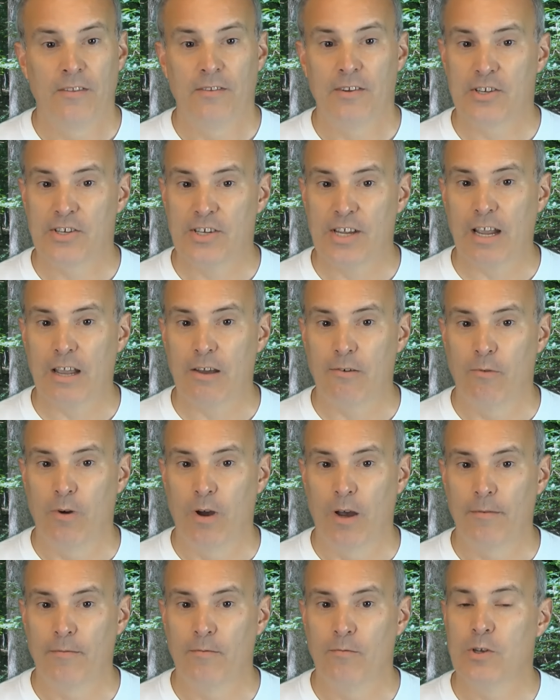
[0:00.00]
The second
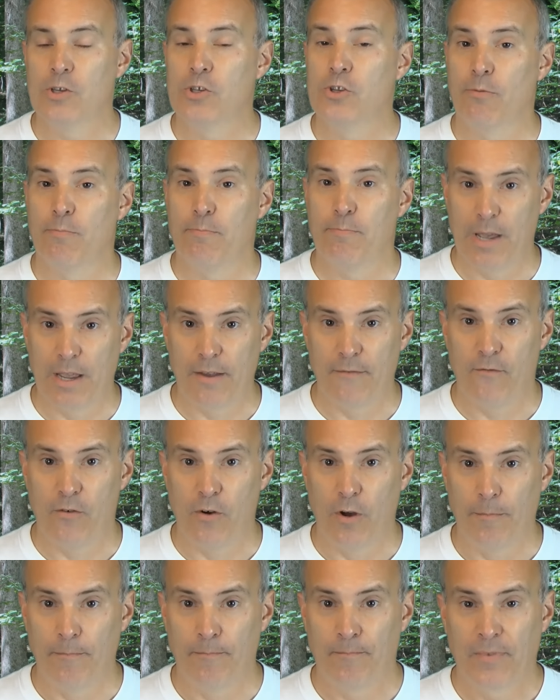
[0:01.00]
one was their
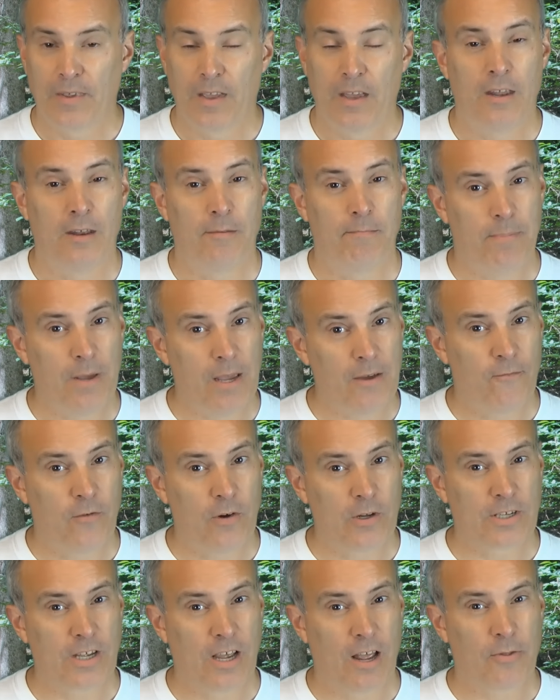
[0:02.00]
Bigfoot.
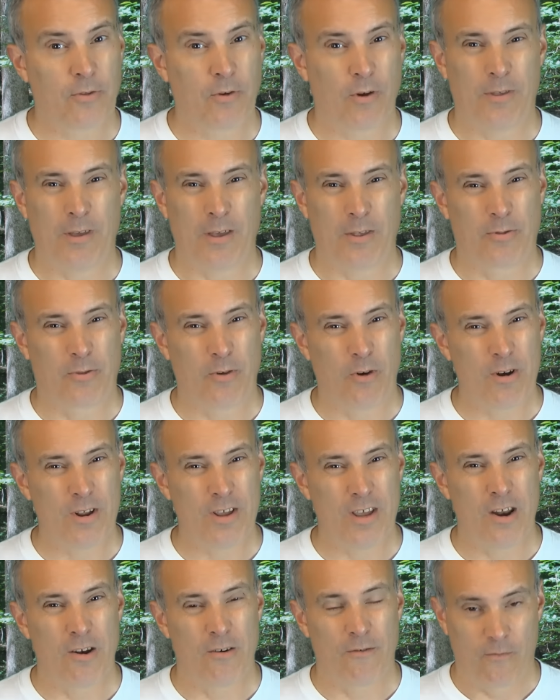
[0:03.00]
Bigfoot's out there, I think
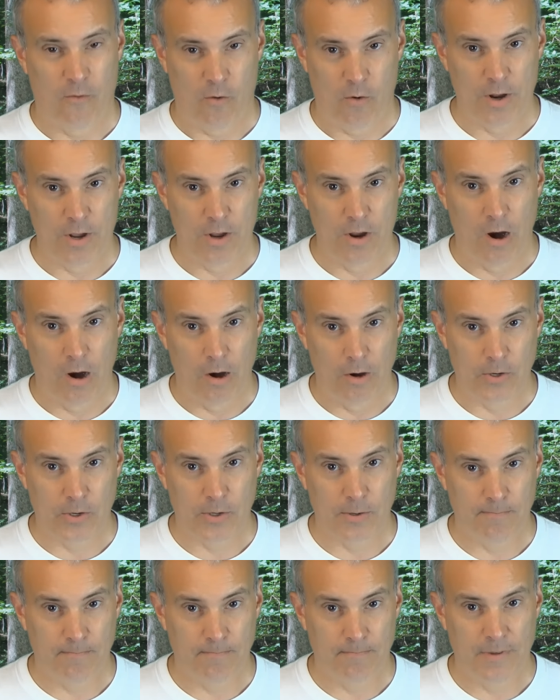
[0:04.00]
38 or 40
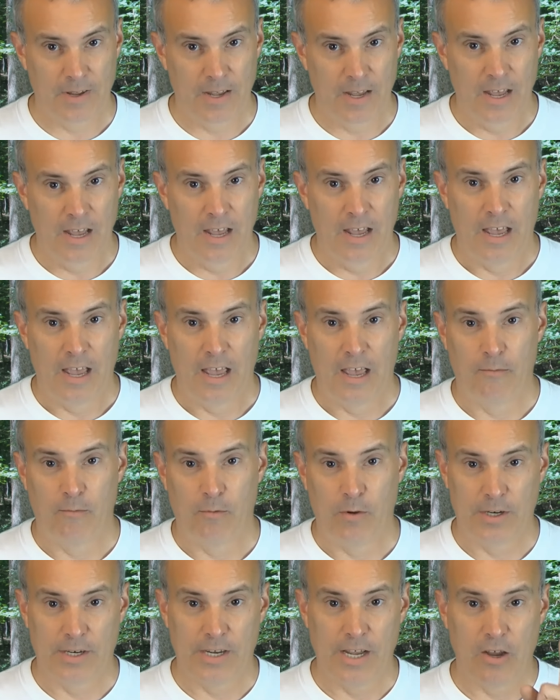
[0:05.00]
yards,
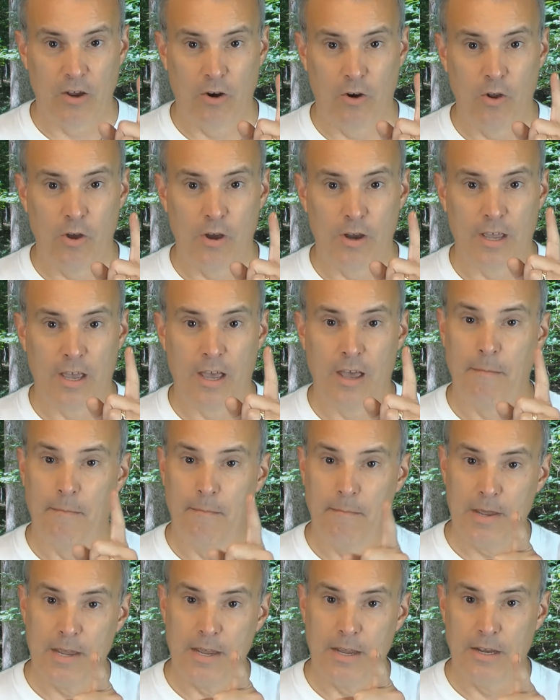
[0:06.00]
and we'll take a look
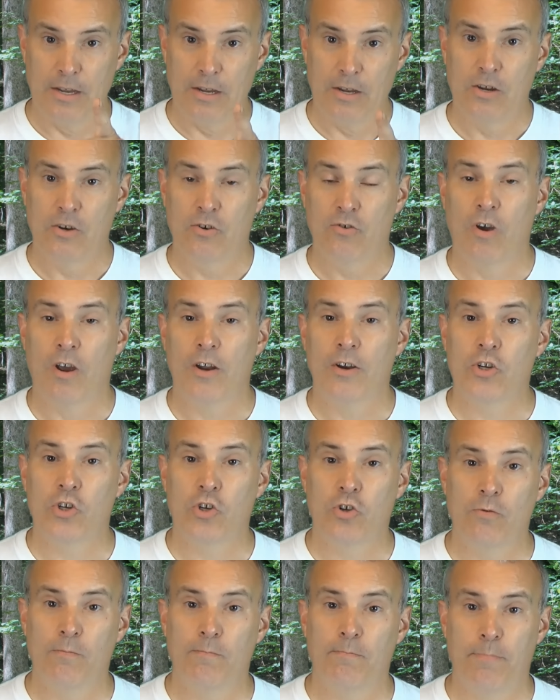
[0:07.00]
at me trying to
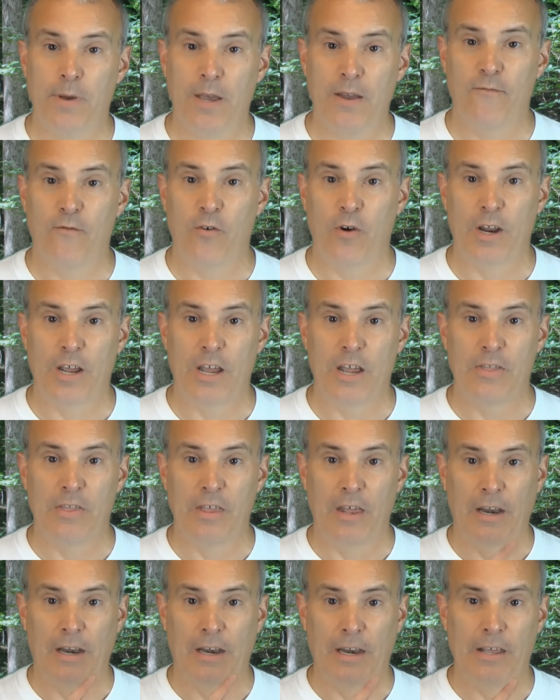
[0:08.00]
shoot Bigfoot in
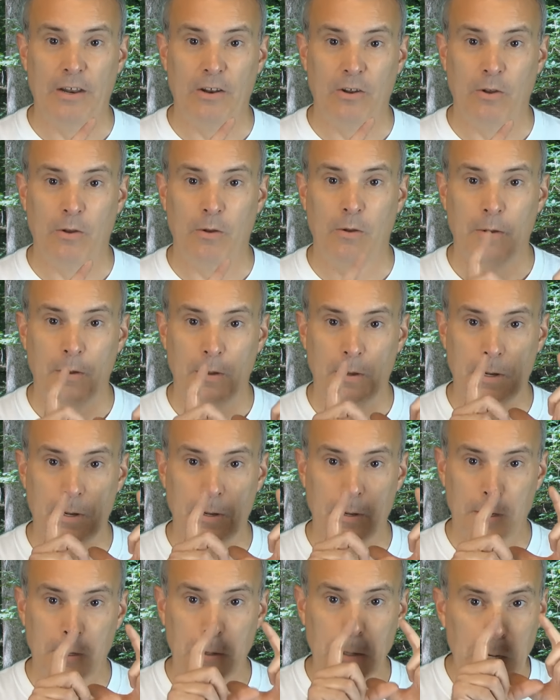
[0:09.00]
the little,
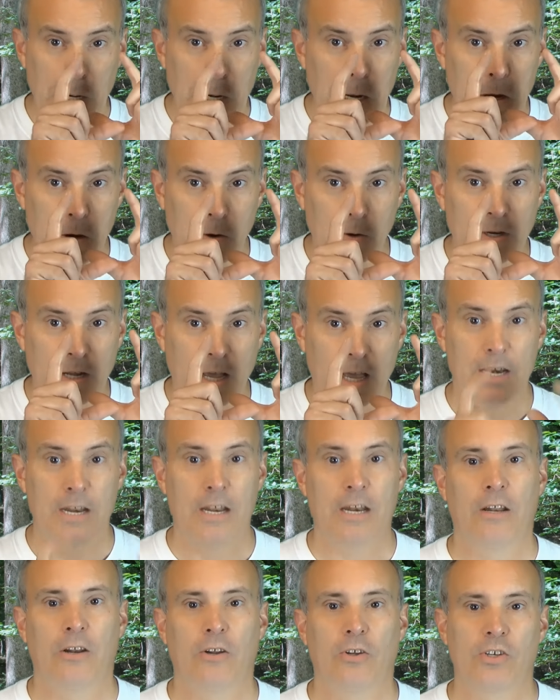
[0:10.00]
little
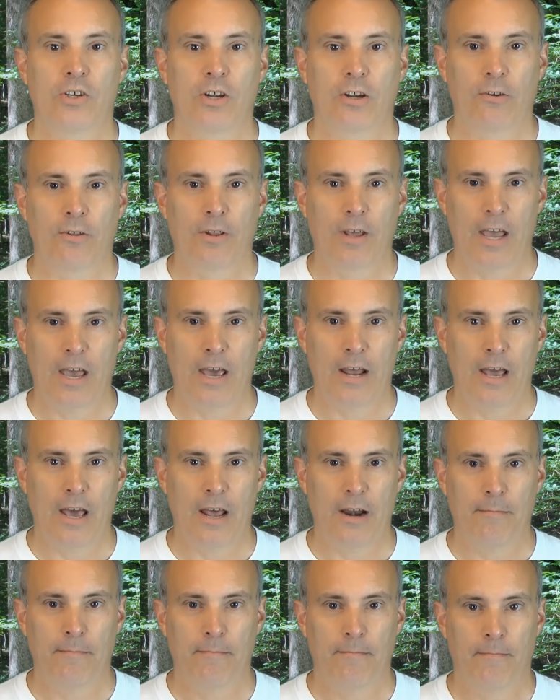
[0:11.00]
tiny little sticker they had
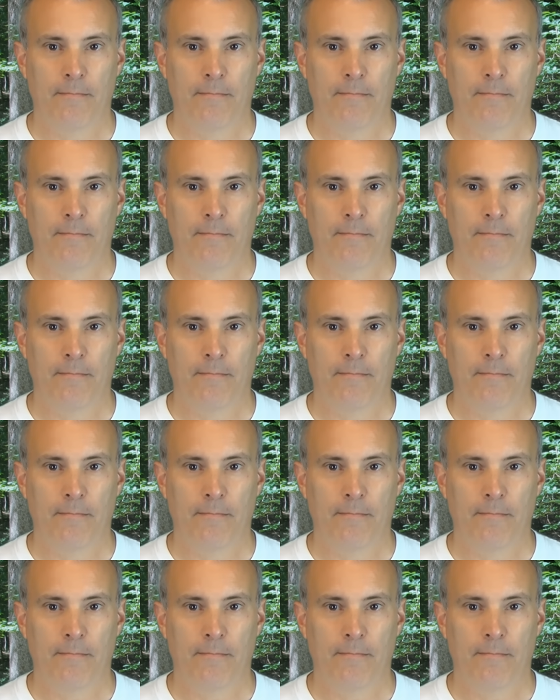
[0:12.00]
on.